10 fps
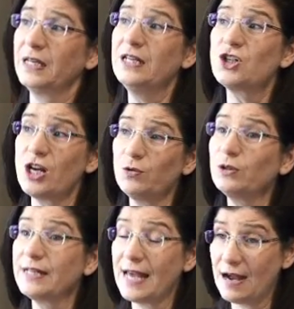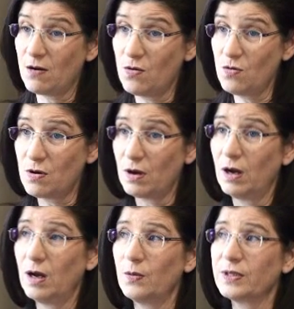In general now,
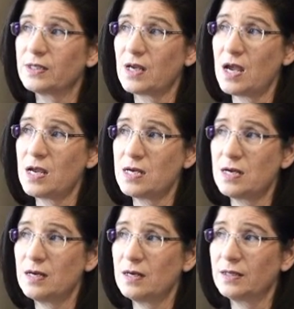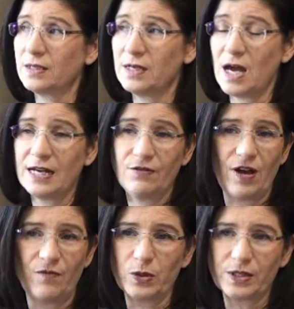I would say it's
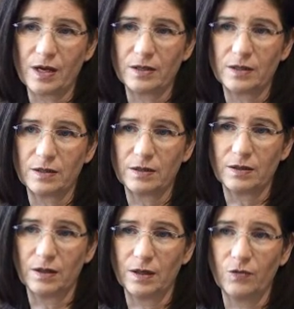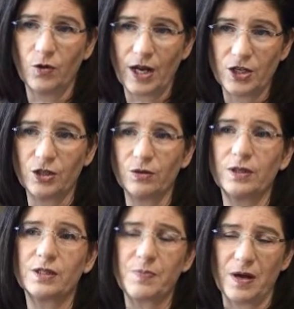95% of what I do
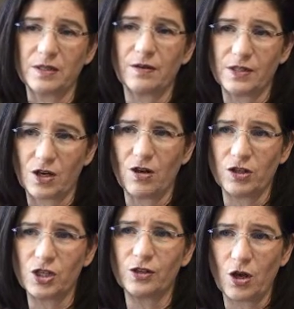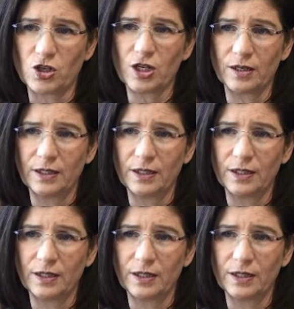is positive psychology and coaching.